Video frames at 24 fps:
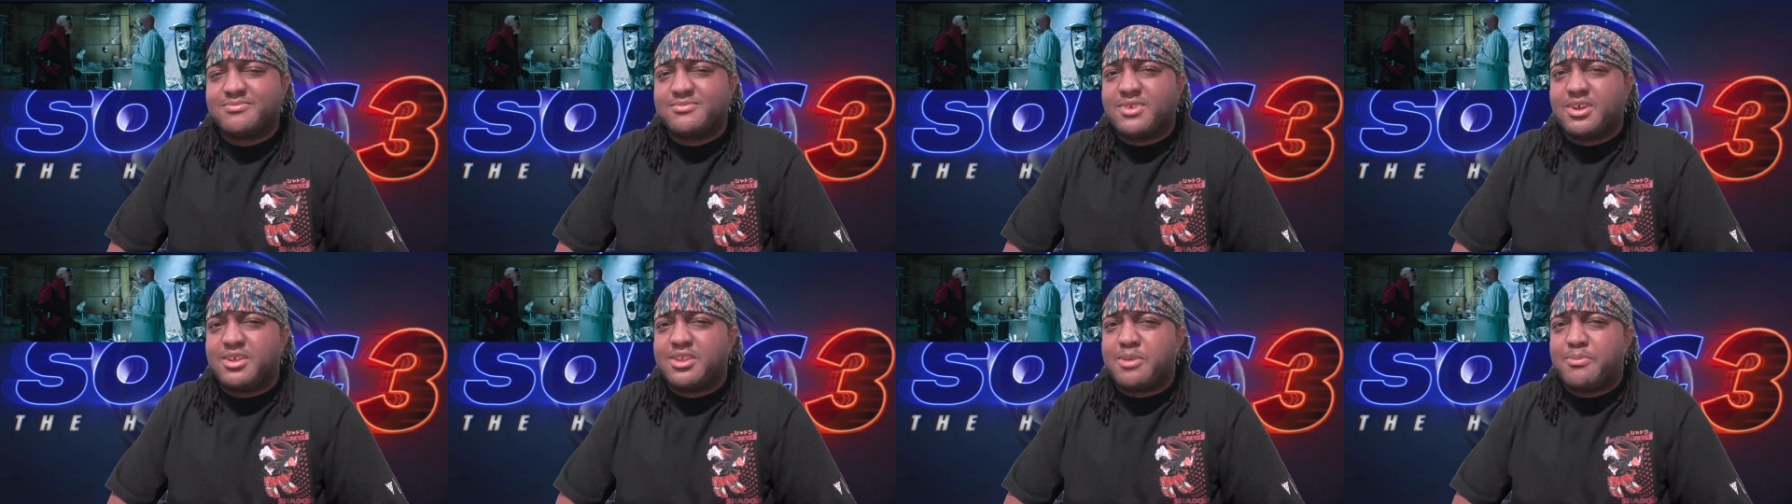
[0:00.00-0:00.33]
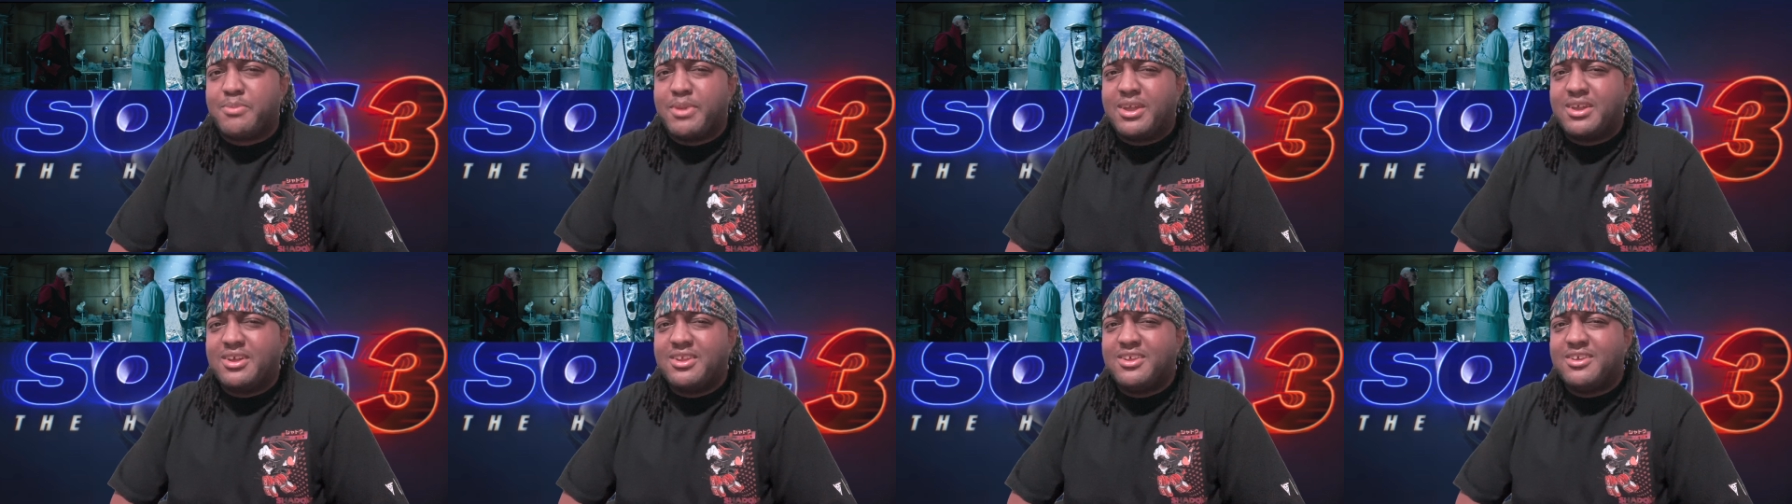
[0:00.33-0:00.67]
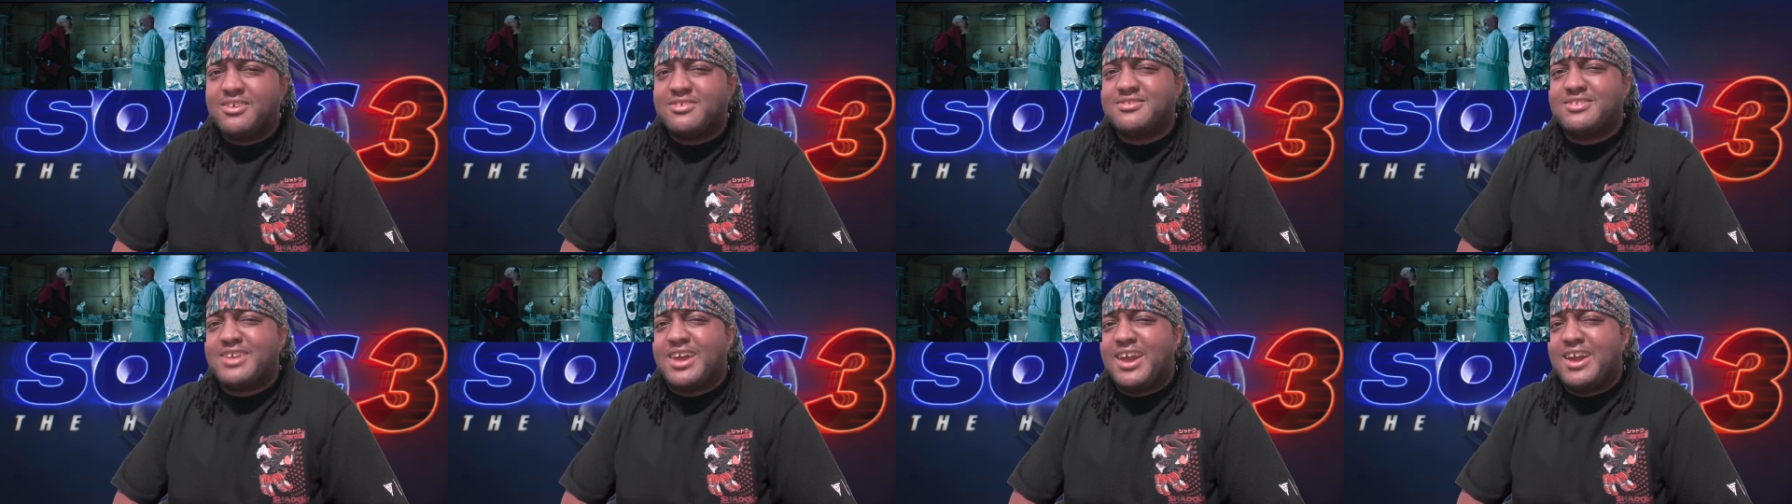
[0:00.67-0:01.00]
Are they making it
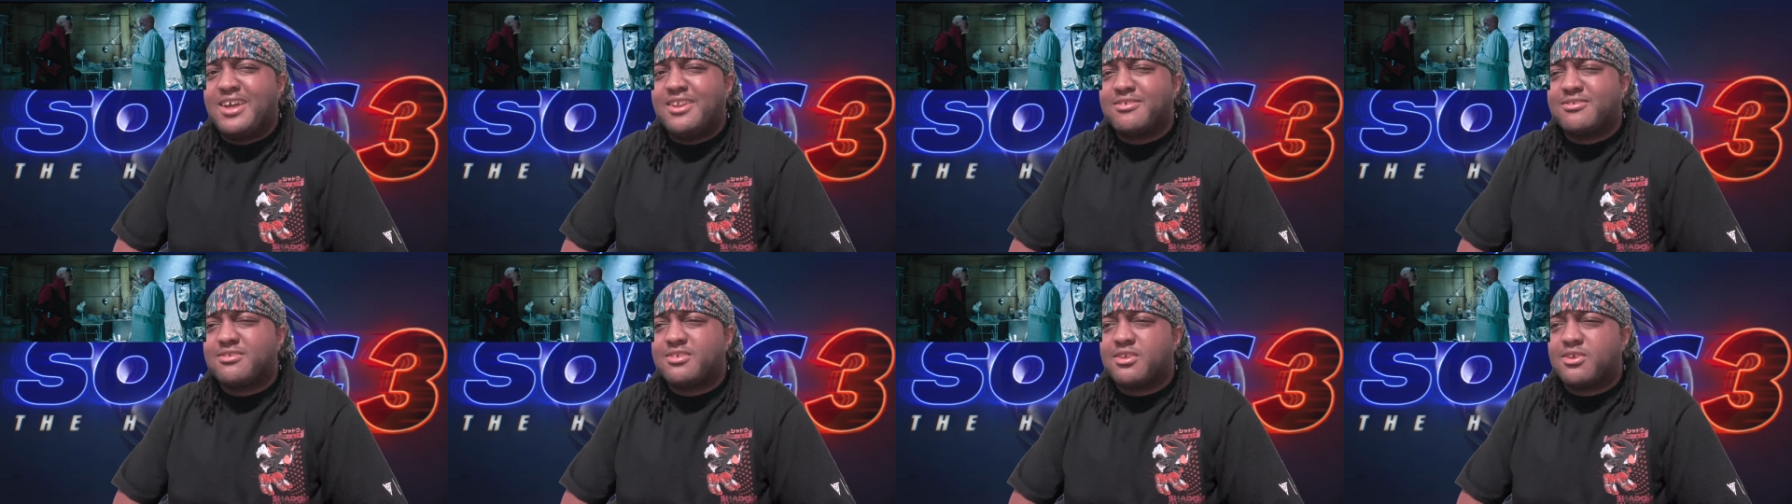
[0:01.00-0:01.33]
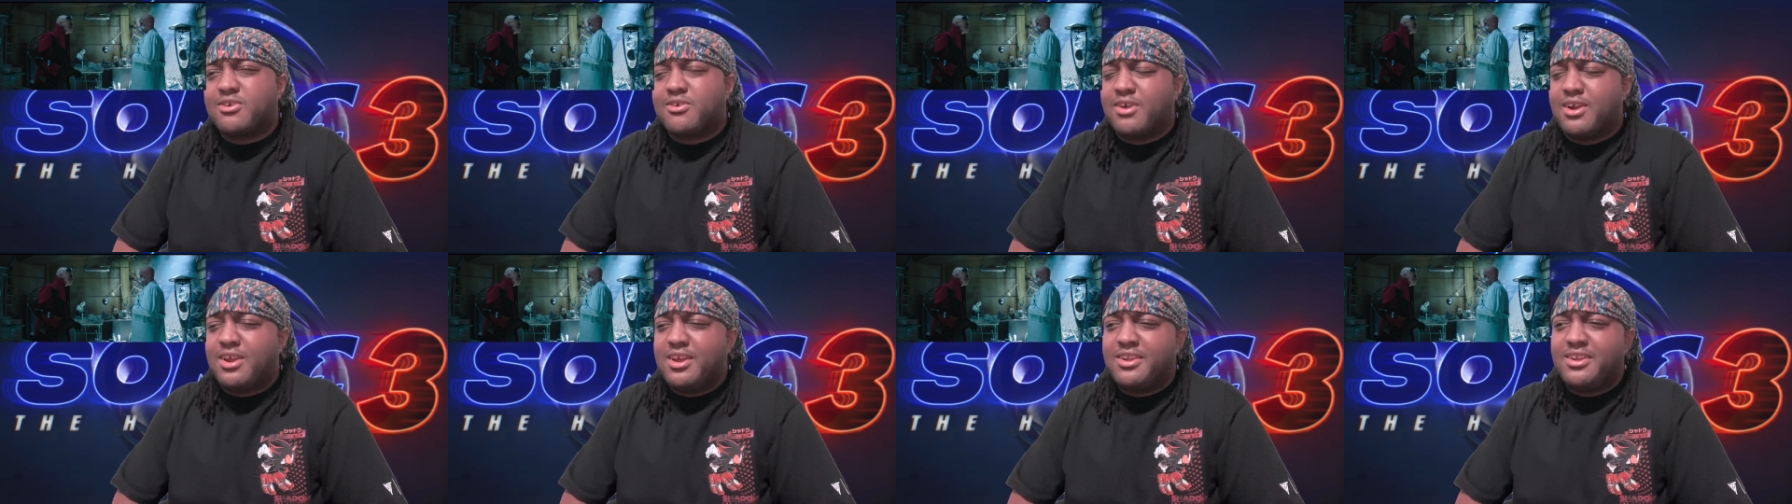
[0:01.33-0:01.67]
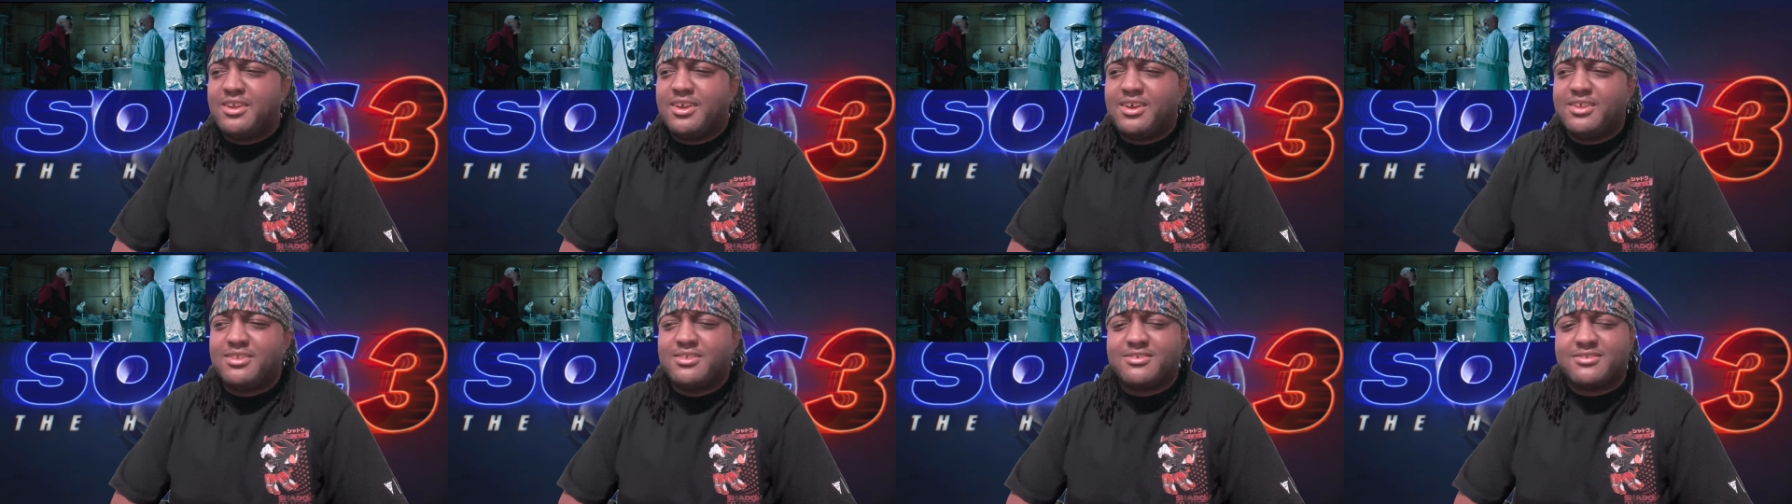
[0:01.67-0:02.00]
his dad instead of
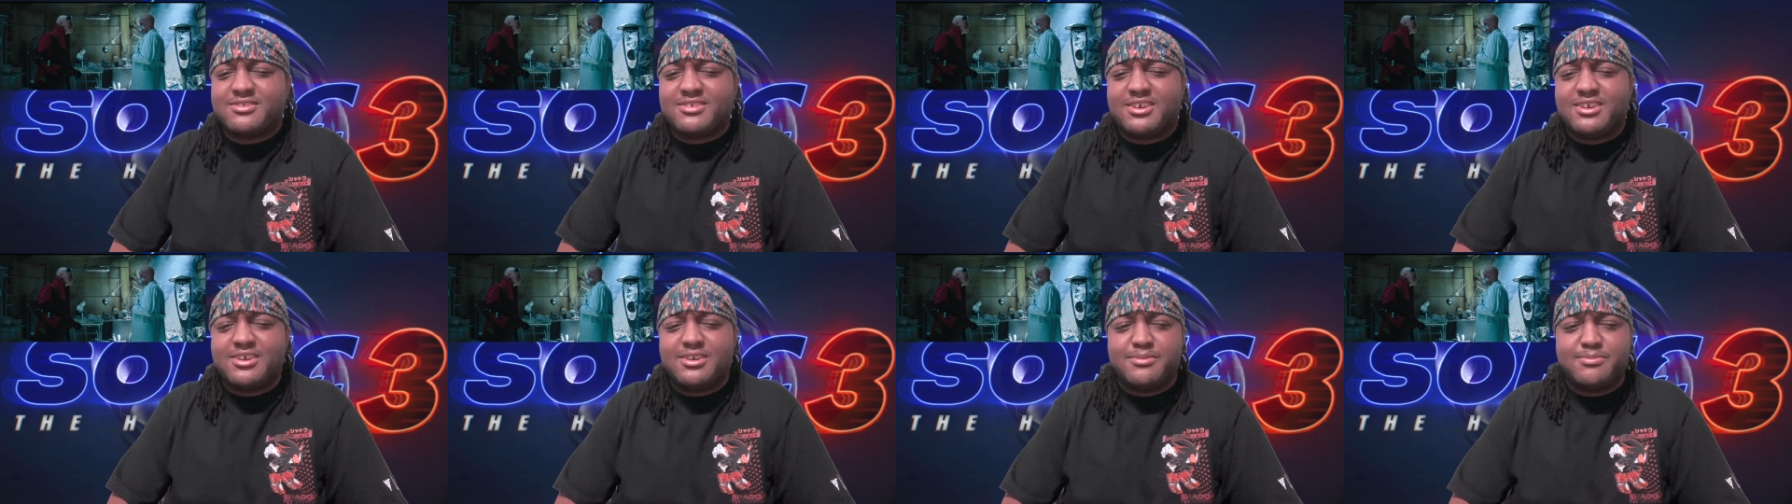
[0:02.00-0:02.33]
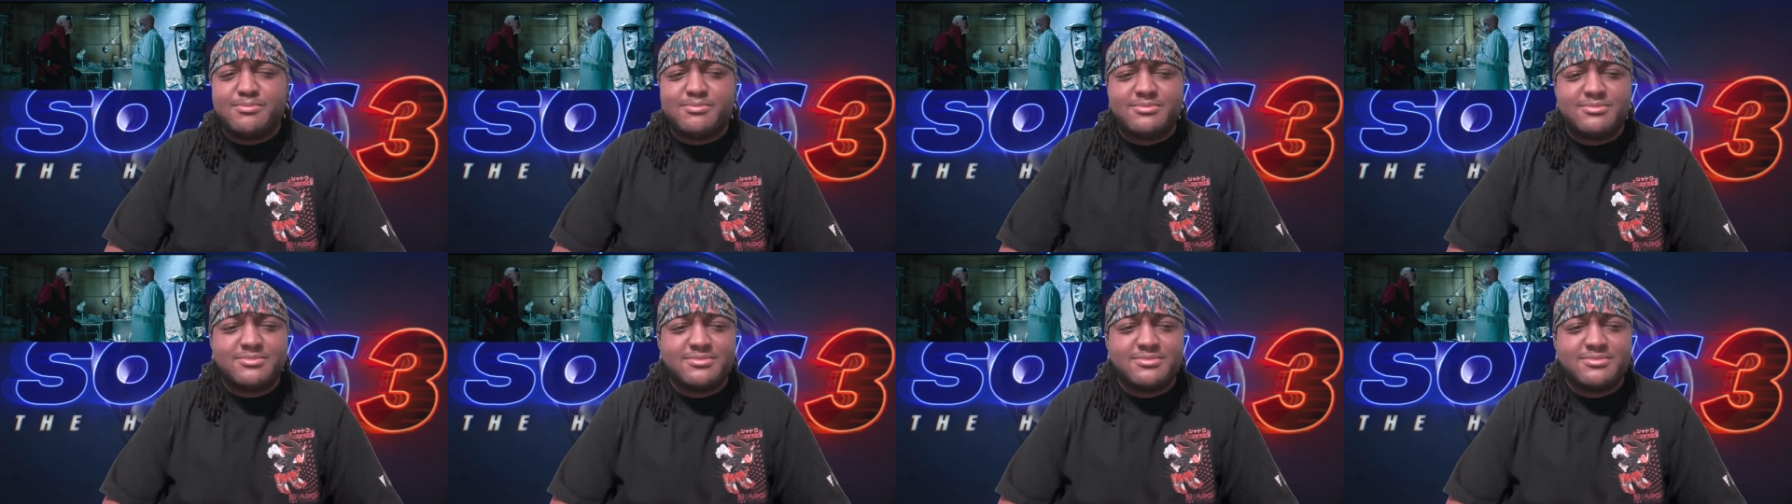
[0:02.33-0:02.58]
granddad this time?